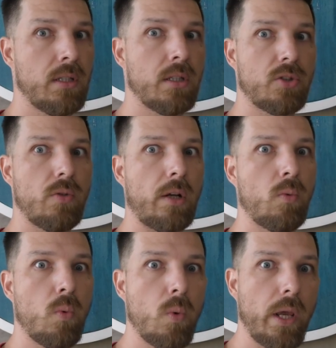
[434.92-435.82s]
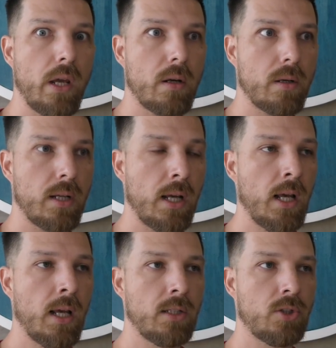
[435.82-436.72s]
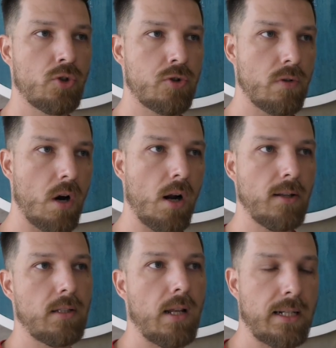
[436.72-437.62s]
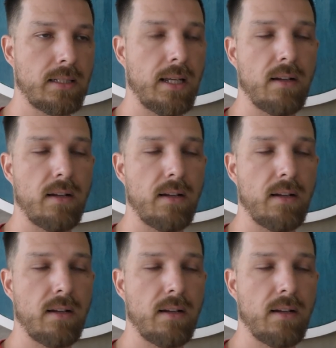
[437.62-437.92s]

in this like weird trance-like state.